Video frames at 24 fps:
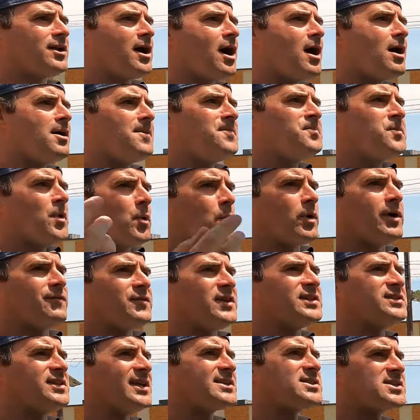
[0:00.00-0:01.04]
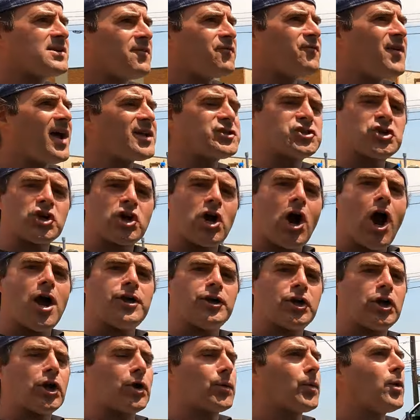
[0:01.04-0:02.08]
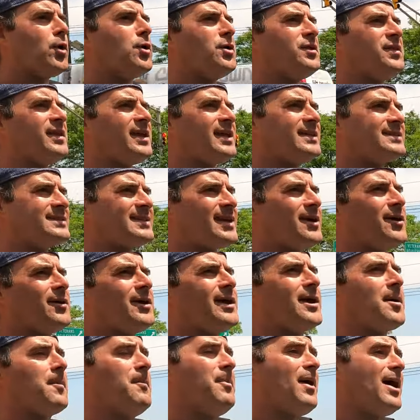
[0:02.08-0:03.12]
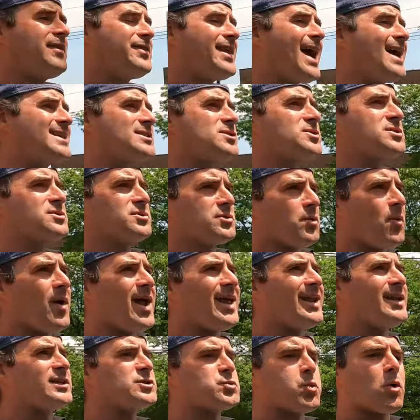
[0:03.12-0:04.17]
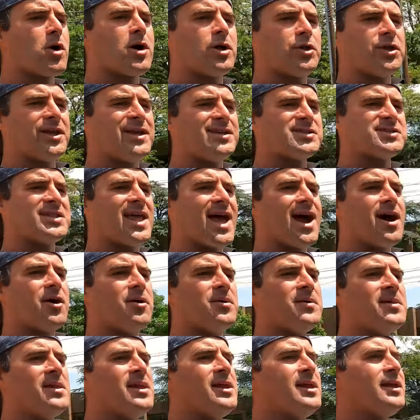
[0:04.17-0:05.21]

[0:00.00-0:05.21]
you know? Where if you disinfect your car, you're gonna ruin the interior. But that's the way this world is now.